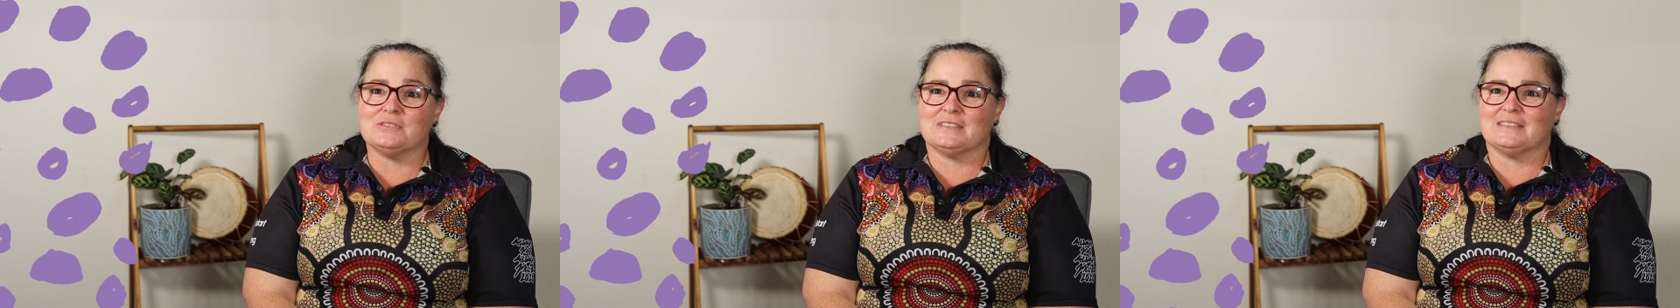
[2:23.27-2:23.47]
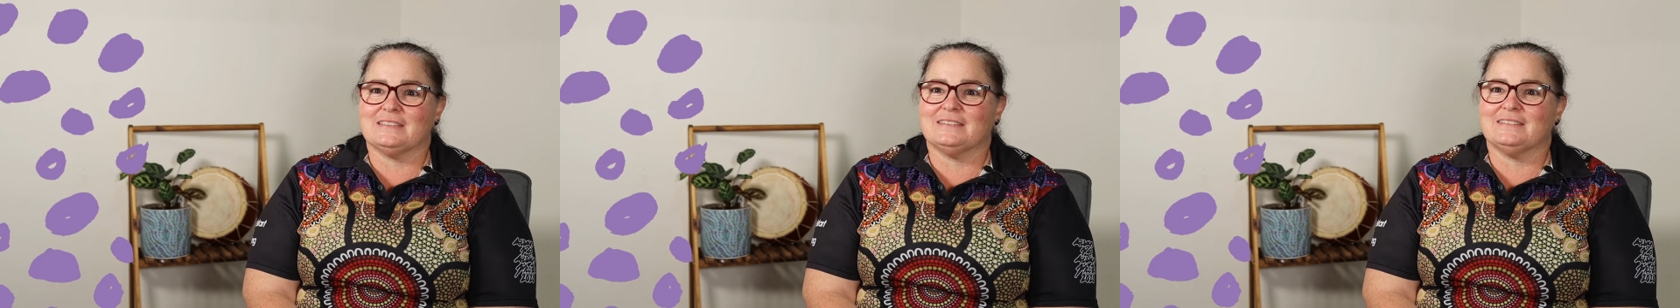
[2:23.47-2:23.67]

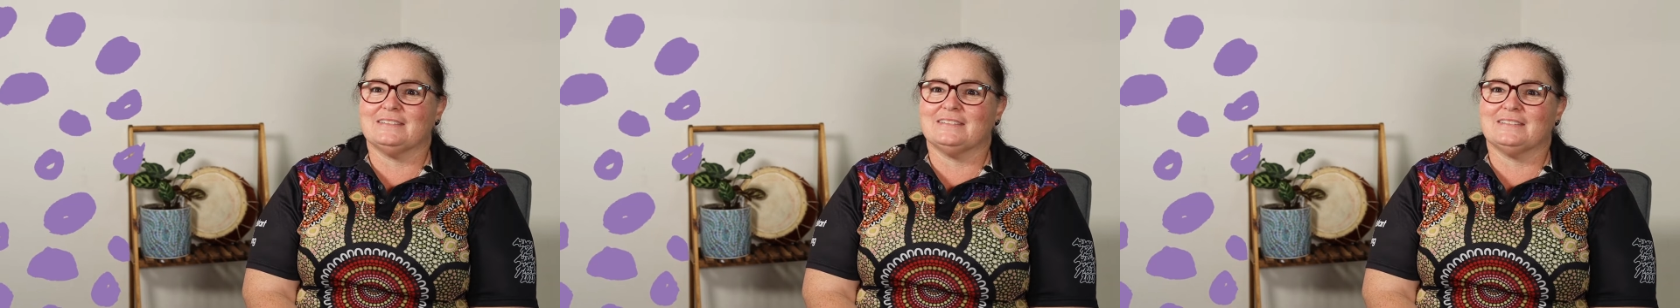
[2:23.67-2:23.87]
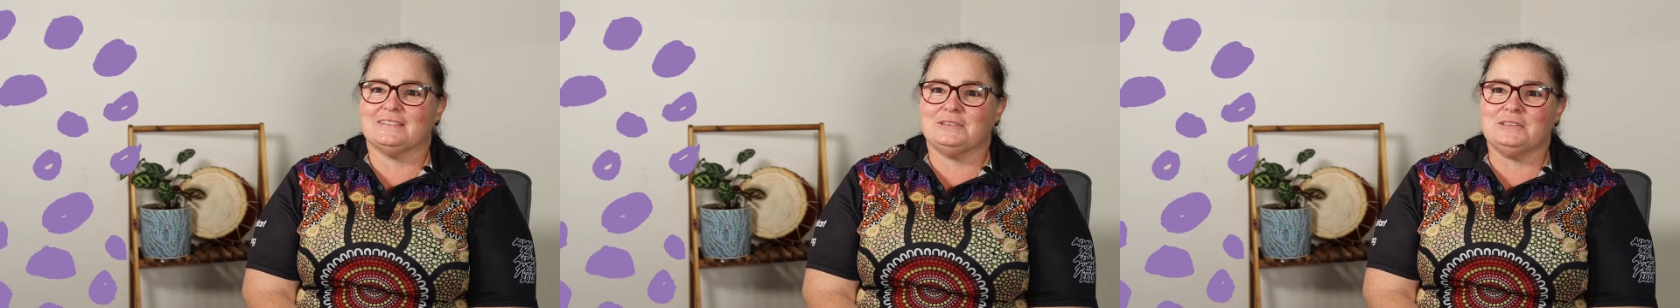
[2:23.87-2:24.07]

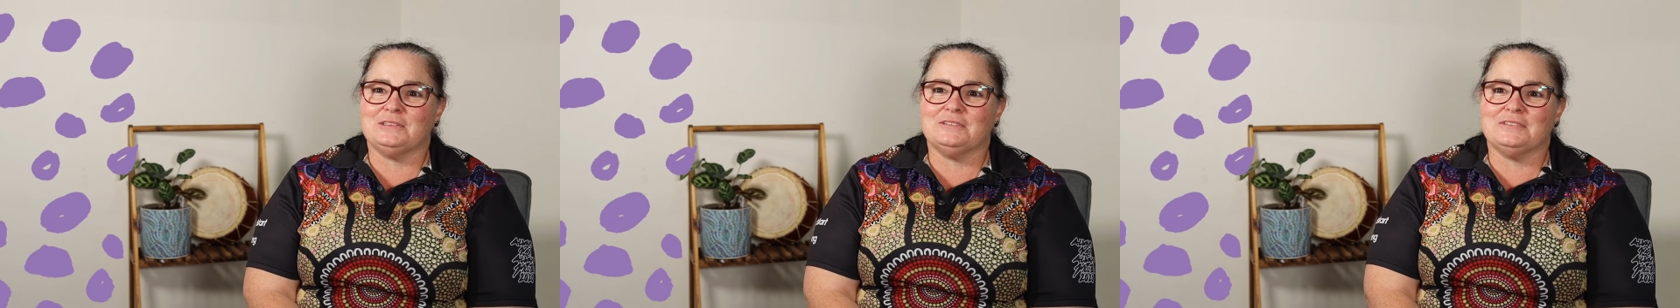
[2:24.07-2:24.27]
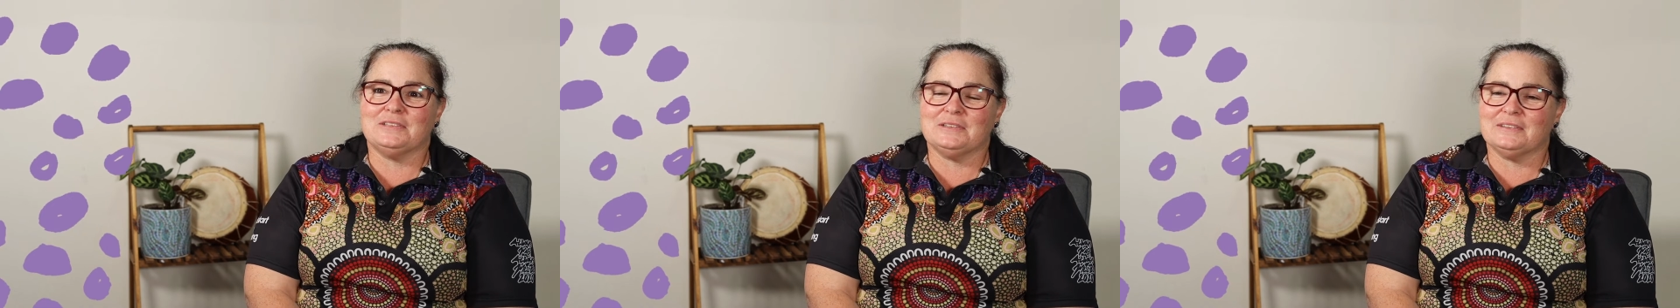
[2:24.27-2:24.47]
skills, all
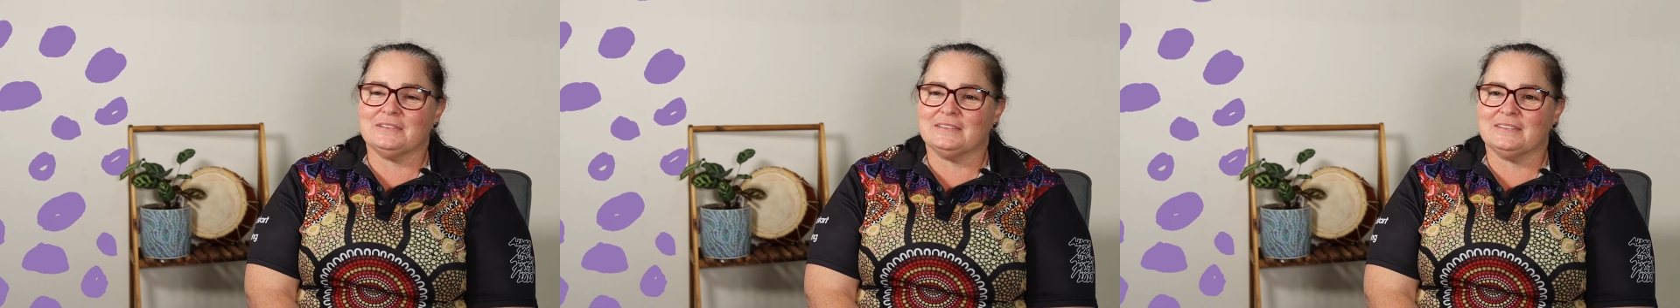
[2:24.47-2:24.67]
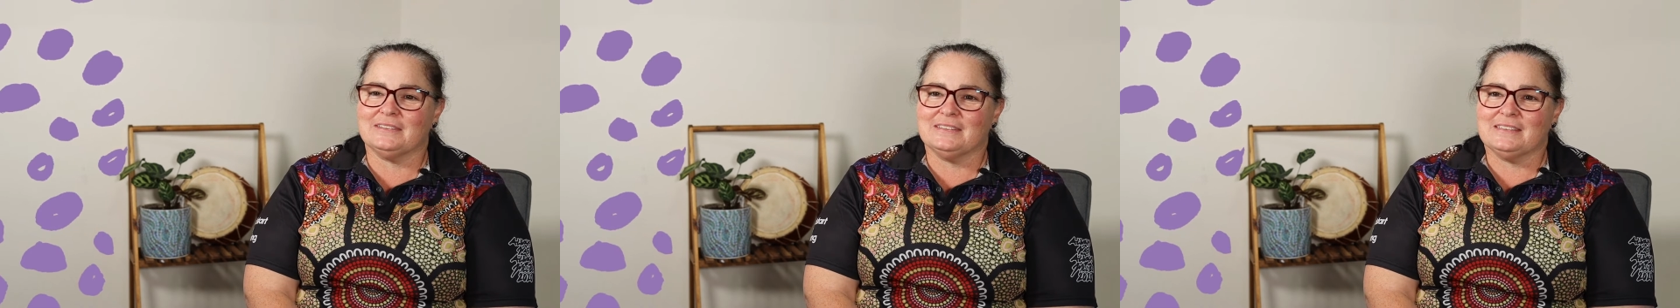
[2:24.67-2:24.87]
of
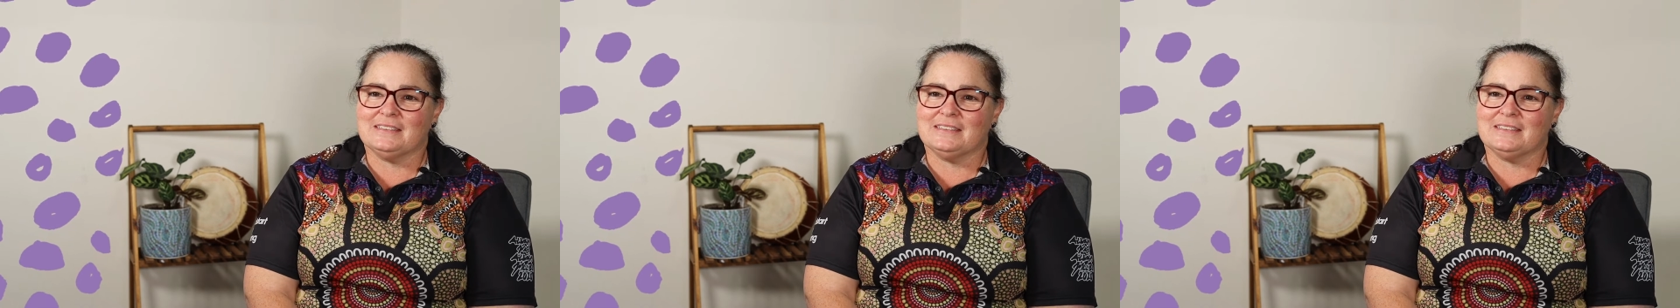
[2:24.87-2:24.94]
her